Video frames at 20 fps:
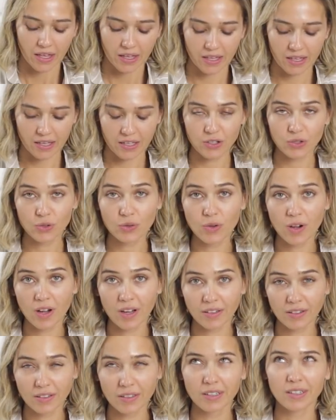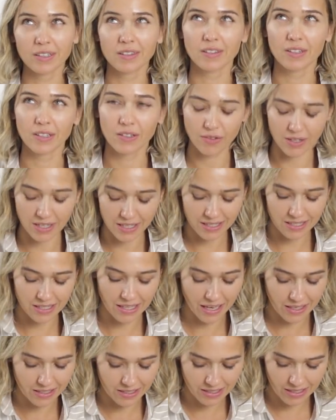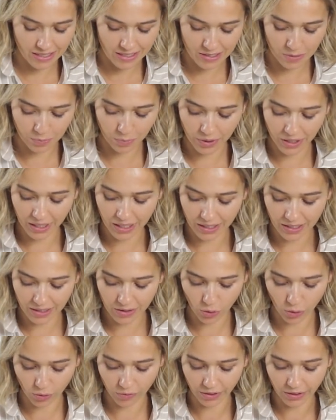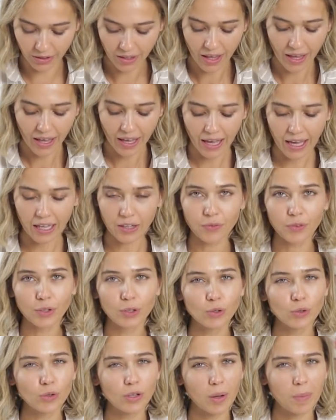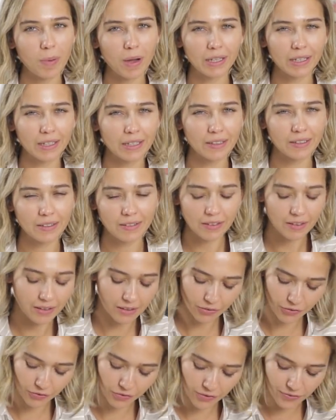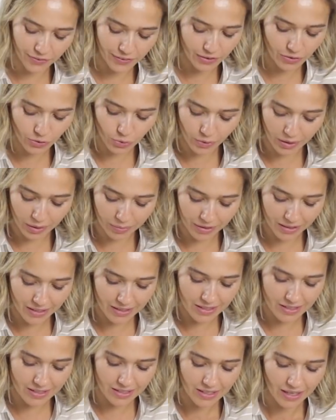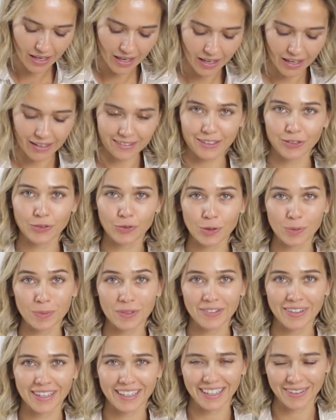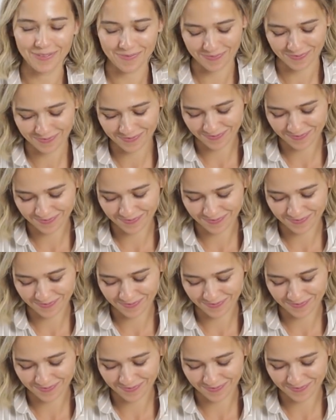a 200 degrees Celsius preheated oven, and it will cook about another 15-20 minutes and it will be ready.